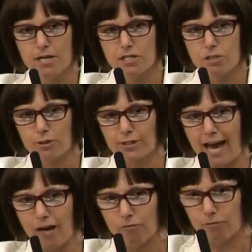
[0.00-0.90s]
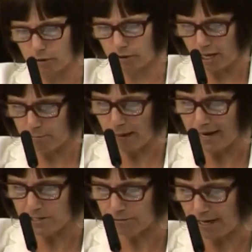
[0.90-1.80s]
to allow for a
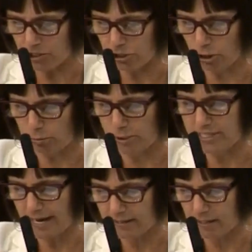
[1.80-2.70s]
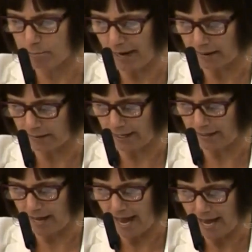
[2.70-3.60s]
bidirectional protected bike
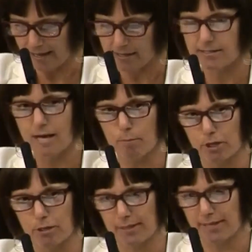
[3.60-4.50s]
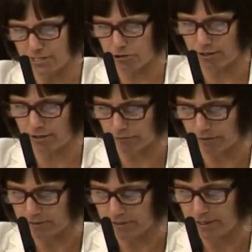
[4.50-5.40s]
lane and separate pedestrian
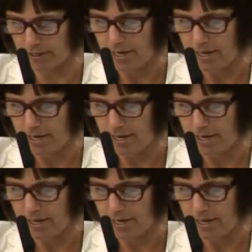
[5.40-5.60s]
route.